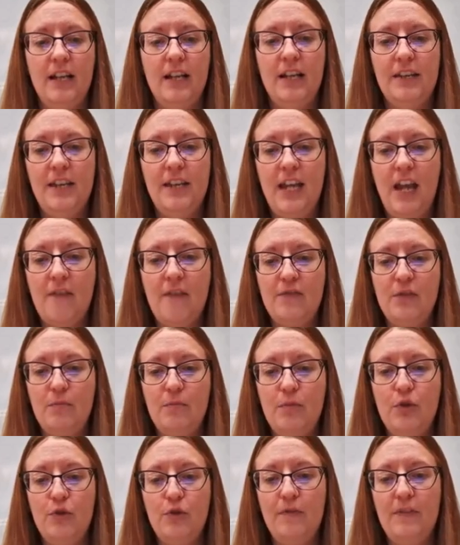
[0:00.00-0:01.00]
they have to
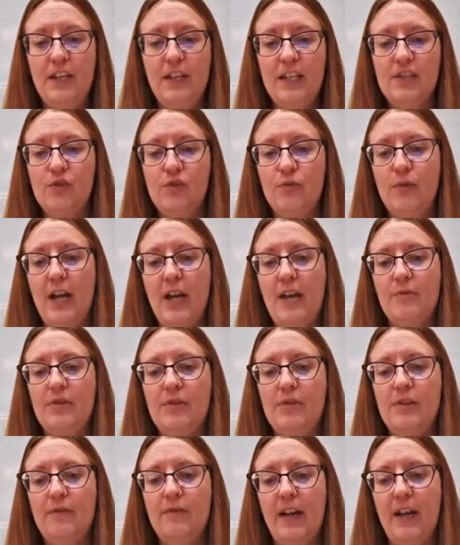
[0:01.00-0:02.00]
move things around
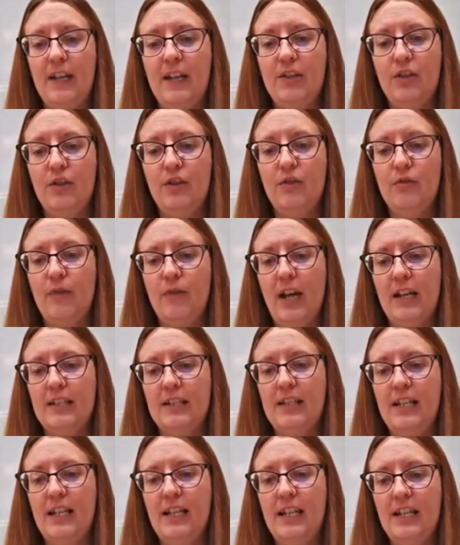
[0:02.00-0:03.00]
to find the correct
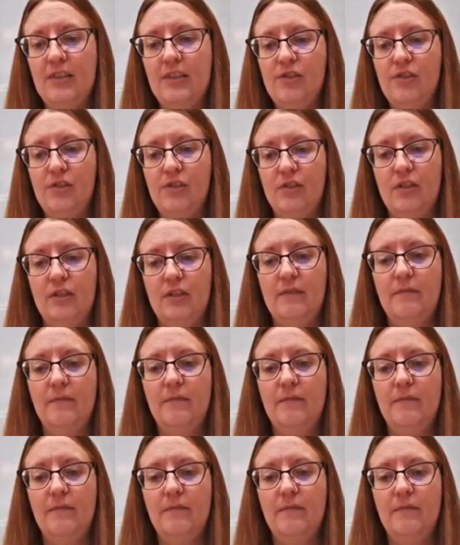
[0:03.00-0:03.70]
answer.